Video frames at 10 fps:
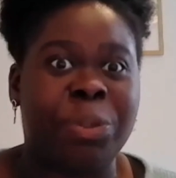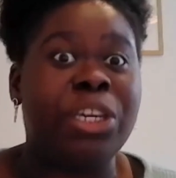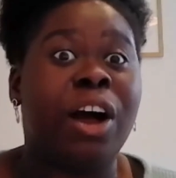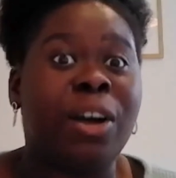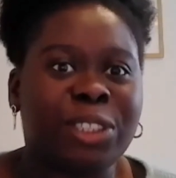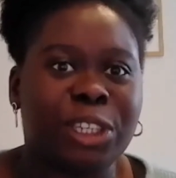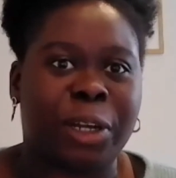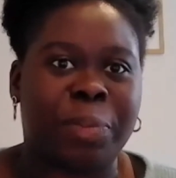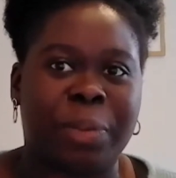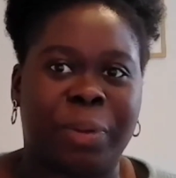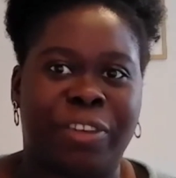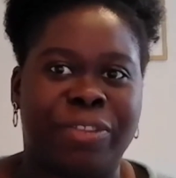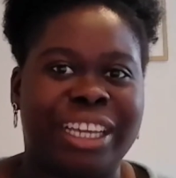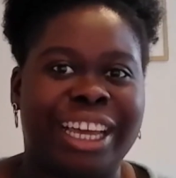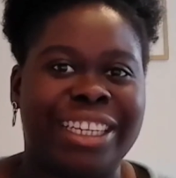beyond young people
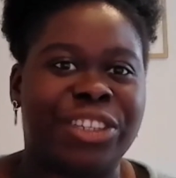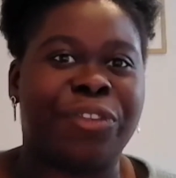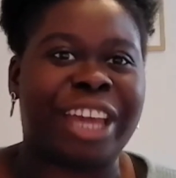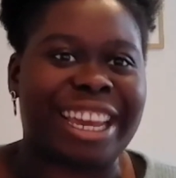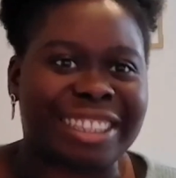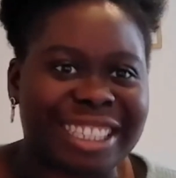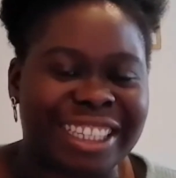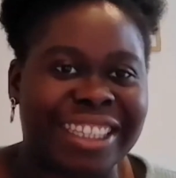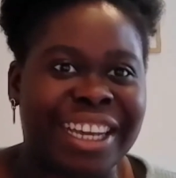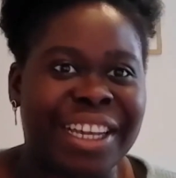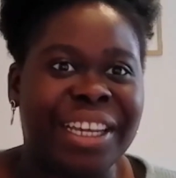of the age of 18.